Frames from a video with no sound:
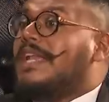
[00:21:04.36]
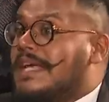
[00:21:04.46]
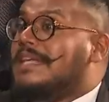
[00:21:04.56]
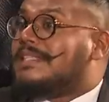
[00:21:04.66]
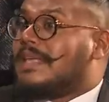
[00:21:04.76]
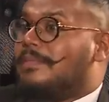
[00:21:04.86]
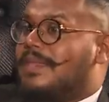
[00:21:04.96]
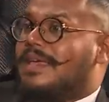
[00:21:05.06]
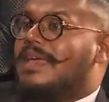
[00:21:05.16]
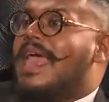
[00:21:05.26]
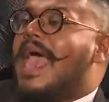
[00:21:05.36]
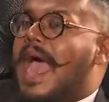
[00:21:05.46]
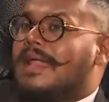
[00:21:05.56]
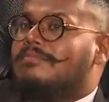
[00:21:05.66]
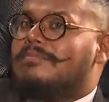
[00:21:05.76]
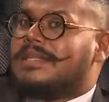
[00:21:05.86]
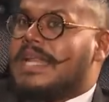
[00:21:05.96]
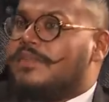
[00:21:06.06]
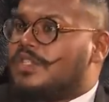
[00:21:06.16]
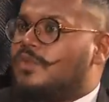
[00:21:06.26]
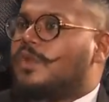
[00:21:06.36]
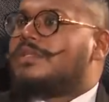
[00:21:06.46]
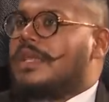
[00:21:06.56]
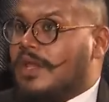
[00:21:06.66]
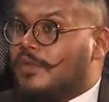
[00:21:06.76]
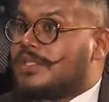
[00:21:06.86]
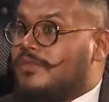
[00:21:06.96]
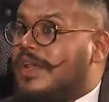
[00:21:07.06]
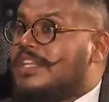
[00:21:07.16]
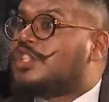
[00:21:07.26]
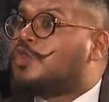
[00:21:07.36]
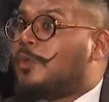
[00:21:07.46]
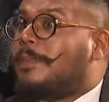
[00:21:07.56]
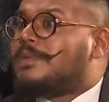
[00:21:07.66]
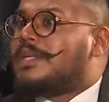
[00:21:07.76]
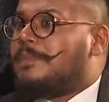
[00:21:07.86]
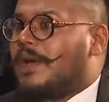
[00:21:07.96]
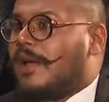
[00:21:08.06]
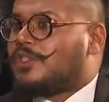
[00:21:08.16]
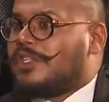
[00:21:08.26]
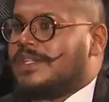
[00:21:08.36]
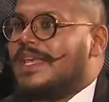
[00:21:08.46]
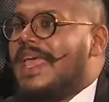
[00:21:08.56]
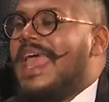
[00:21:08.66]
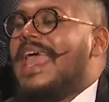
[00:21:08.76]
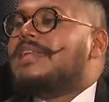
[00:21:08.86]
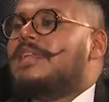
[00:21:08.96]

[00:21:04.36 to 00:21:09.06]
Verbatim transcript: and learn something mm. and television was it was a very scripted production mm.